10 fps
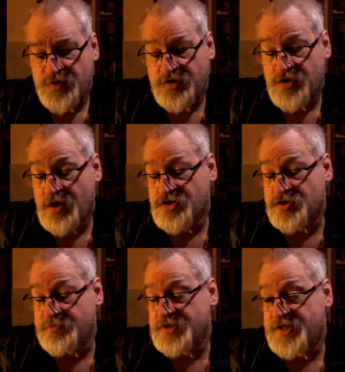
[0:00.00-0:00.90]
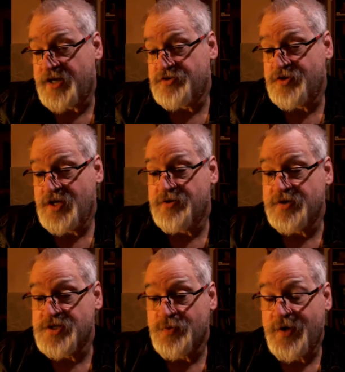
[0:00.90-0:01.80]
acknowledge them as that either
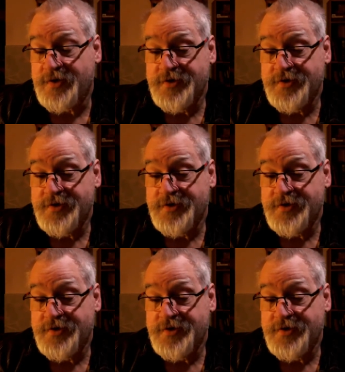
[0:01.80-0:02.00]
as well.